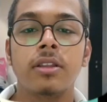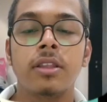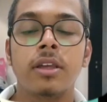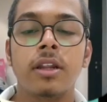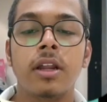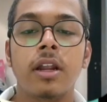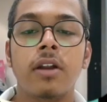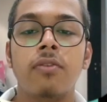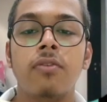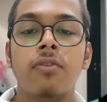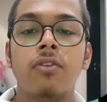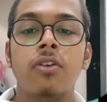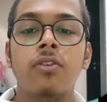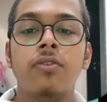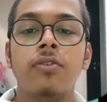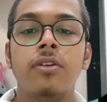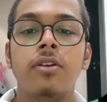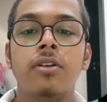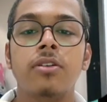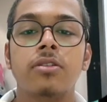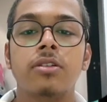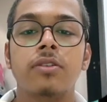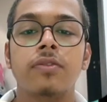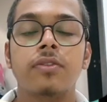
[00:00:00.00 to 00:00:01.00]
there are 4
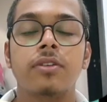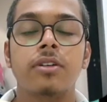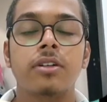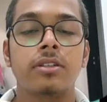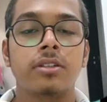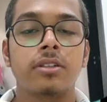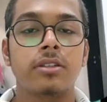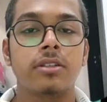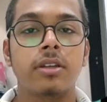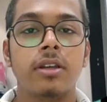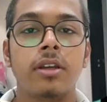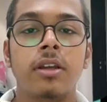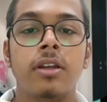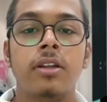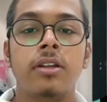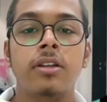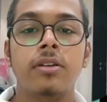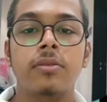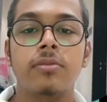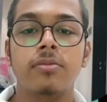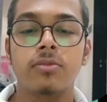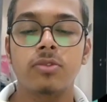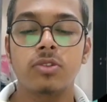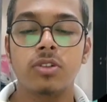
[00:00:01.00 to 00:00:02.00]
philosophers
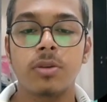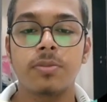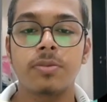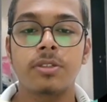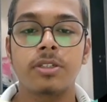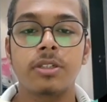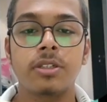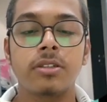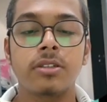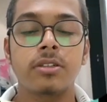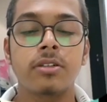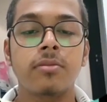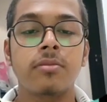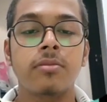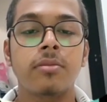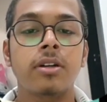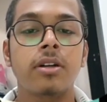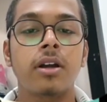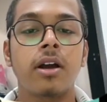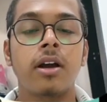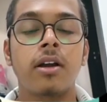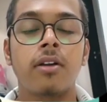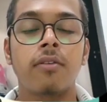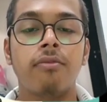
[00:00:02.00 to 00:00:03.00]
and chopsticks
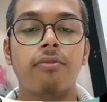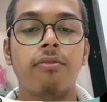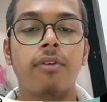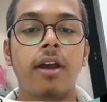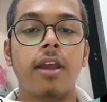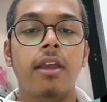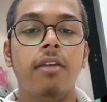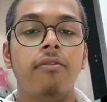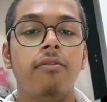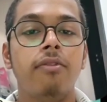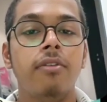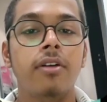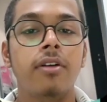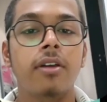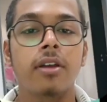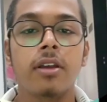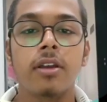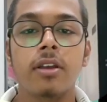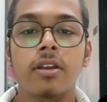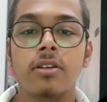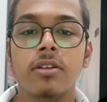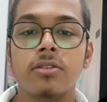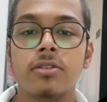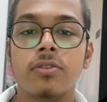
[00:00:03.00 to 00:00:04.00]
number are 5.
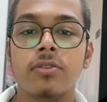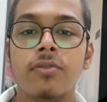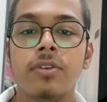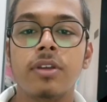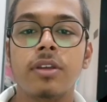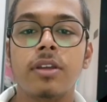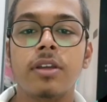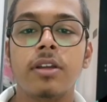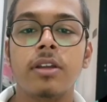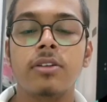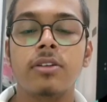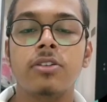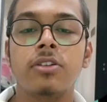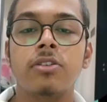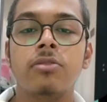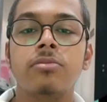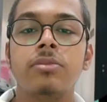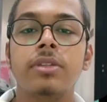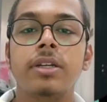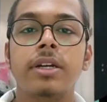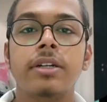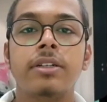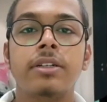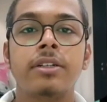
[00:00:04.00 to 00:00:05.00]
So we can
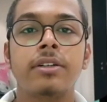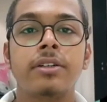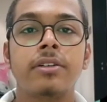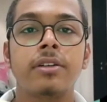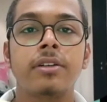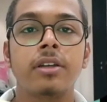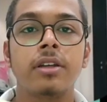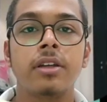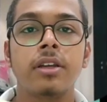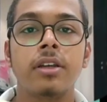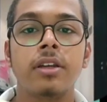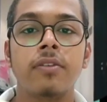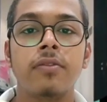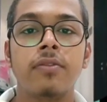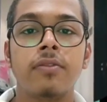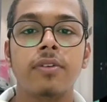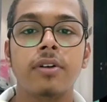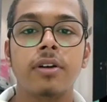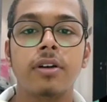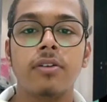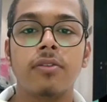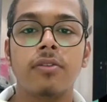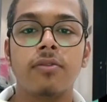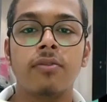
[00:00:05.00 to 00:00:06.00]
assume that if
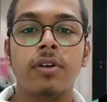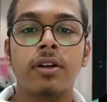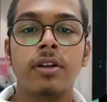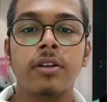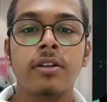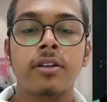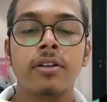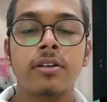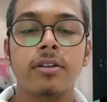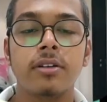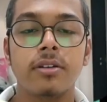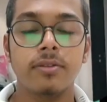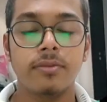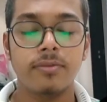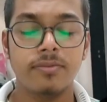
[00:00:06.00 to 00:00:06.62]
one